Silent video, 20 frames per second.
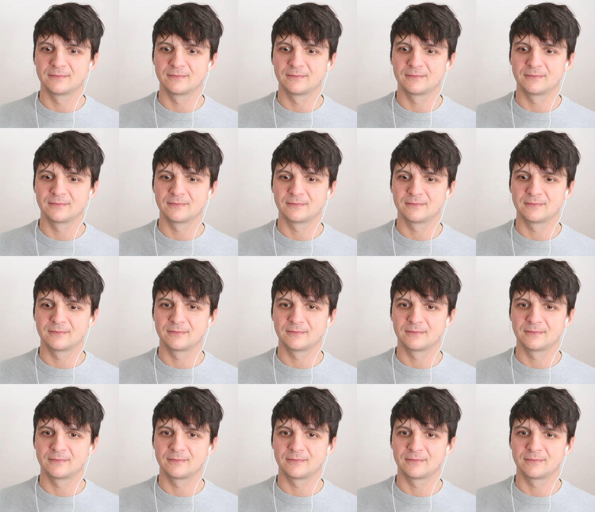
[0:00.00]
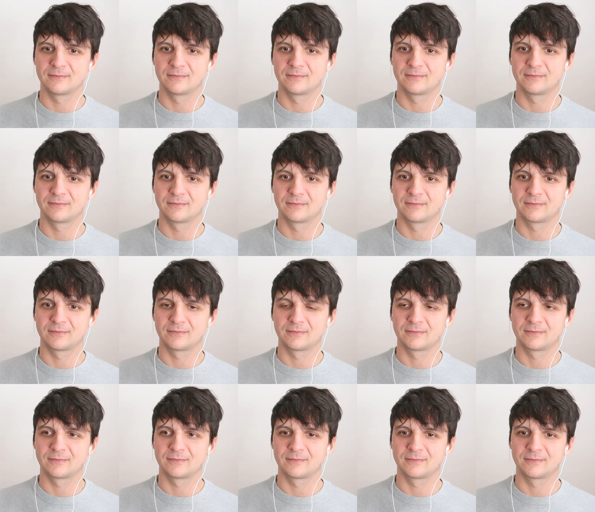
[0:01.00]

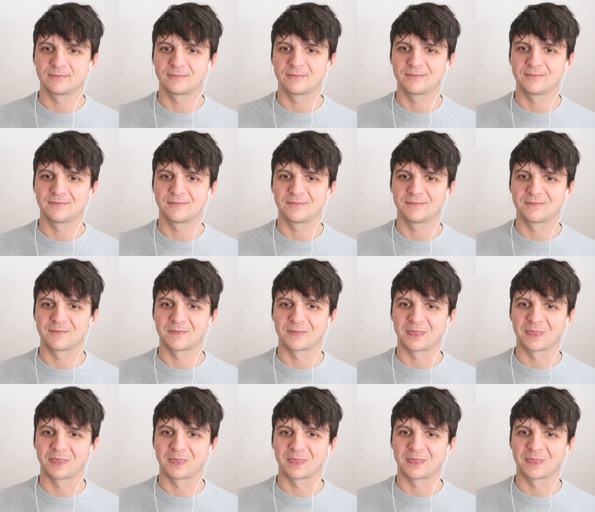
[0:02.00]
[no speech]